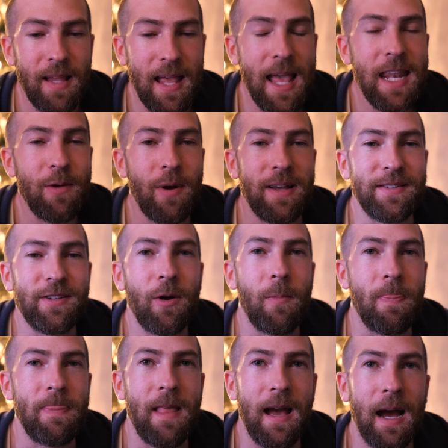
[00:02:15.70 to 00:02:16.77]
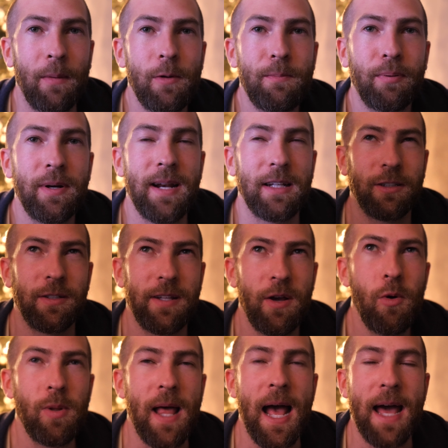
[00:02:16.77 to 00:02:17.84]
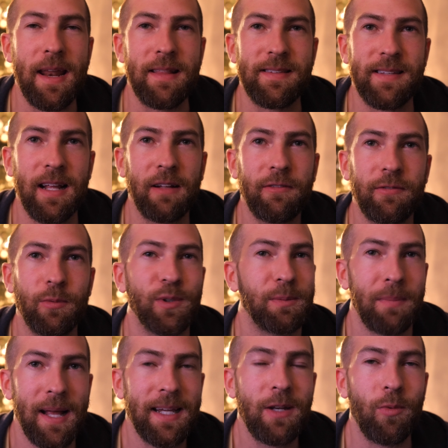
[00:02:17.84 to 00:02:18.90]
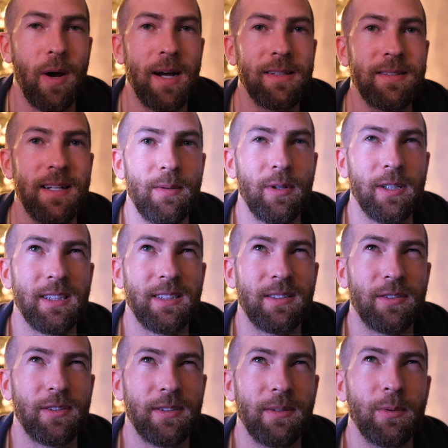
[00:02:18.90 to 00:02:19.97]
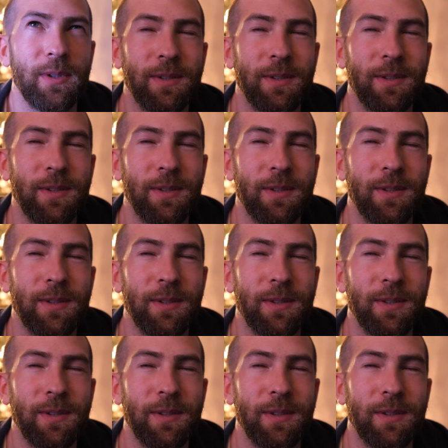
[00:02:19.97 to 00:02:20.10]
Anyway, so I would print out, so the whole ad itself, it was black and white, and it was